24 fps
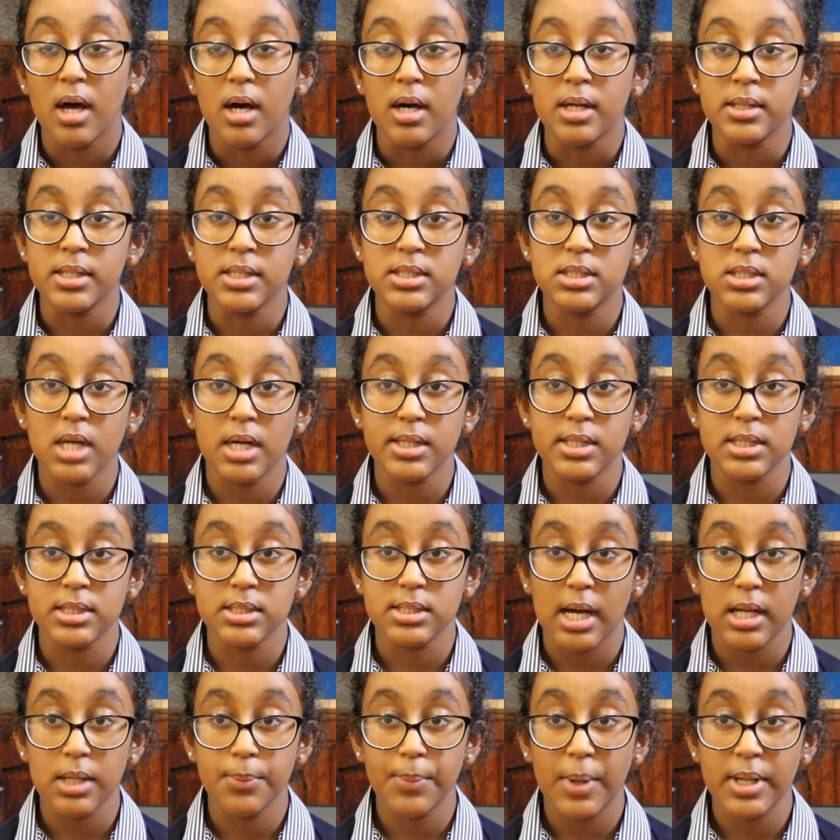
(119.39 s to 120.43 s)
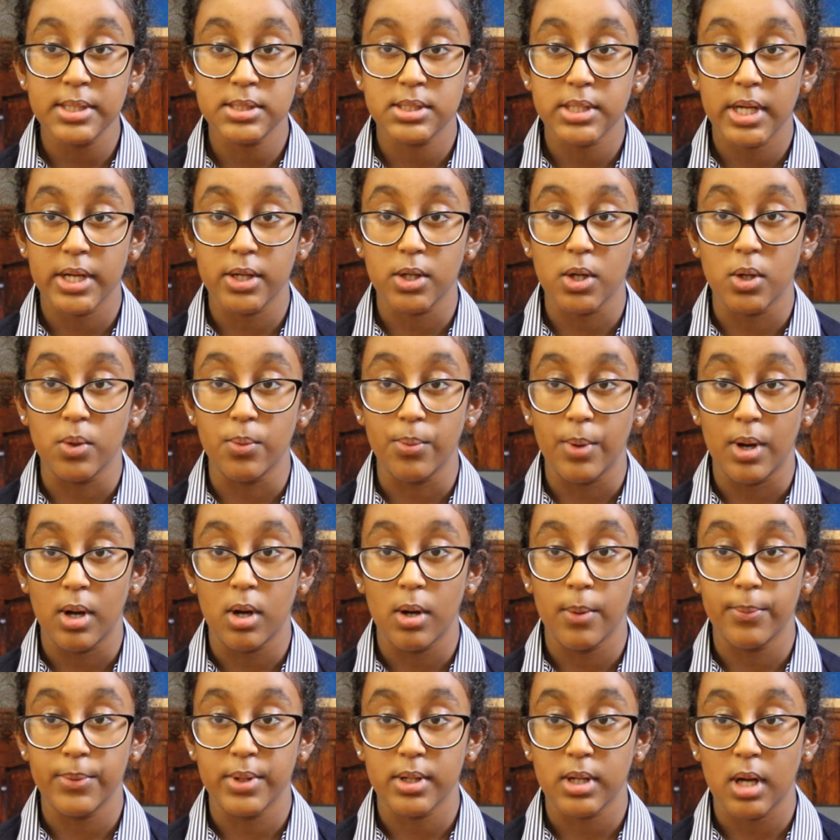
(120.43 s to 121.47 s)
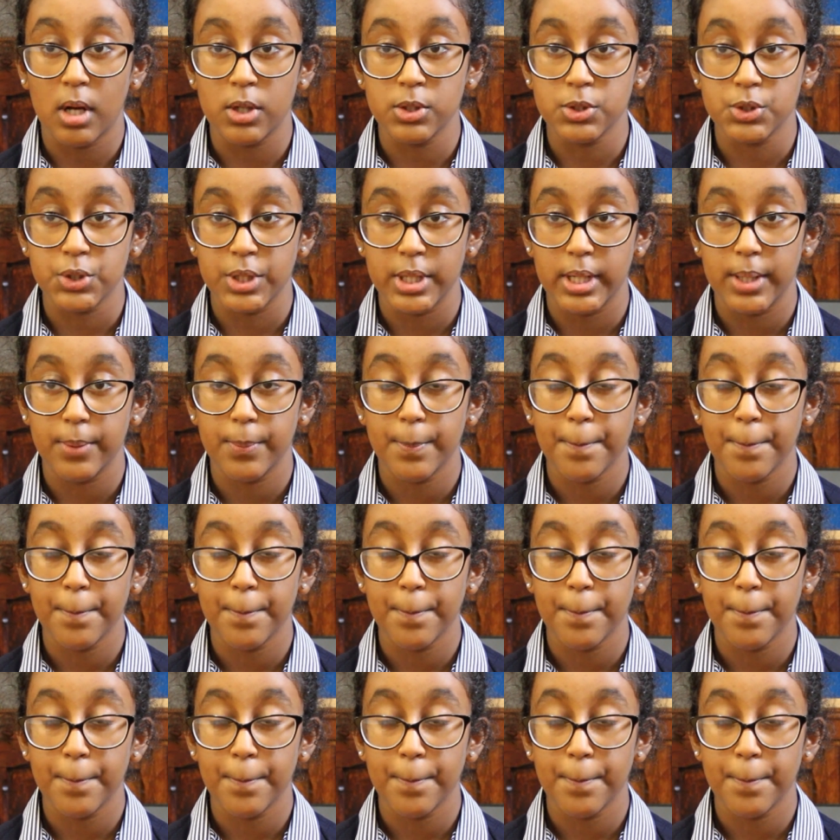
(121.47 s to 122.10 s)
and the sudden Taliban takeover of the country.